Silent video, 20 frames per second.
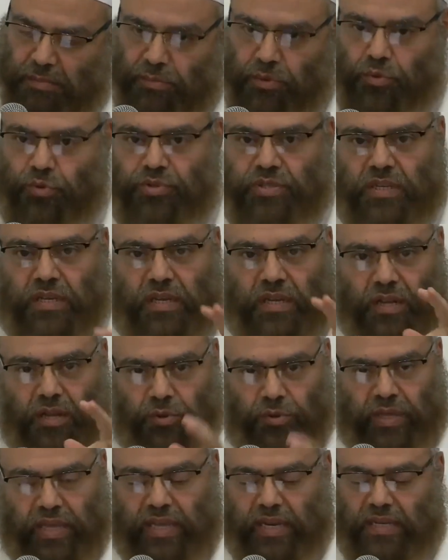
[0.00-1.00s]

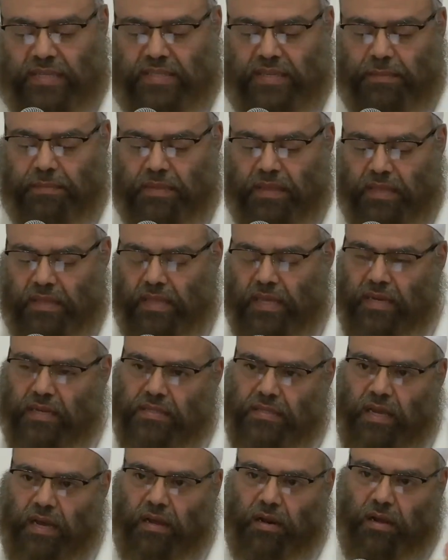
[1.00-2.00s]
Music, looking at something
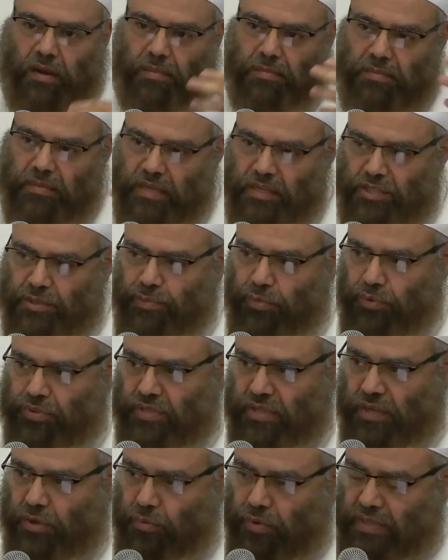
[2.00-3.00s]
that is haram,
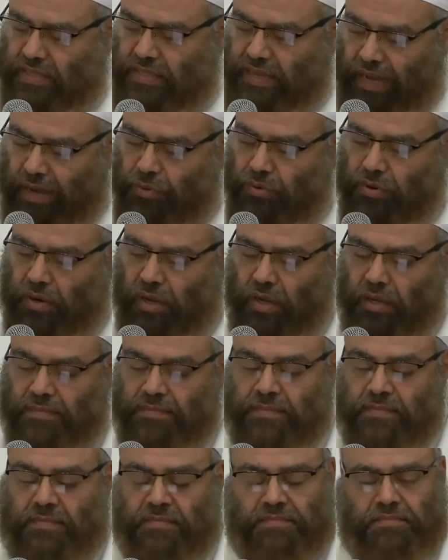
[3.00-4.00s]
exposing one's
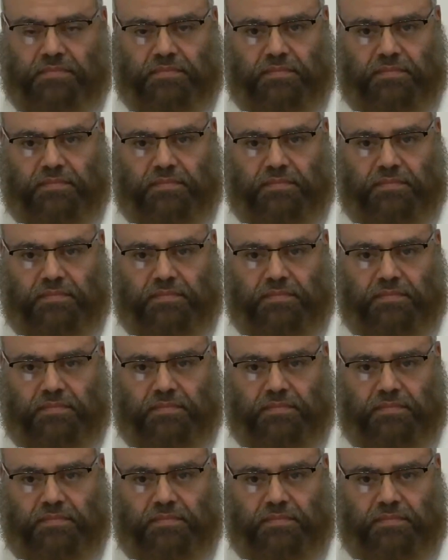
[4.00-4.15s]
awra,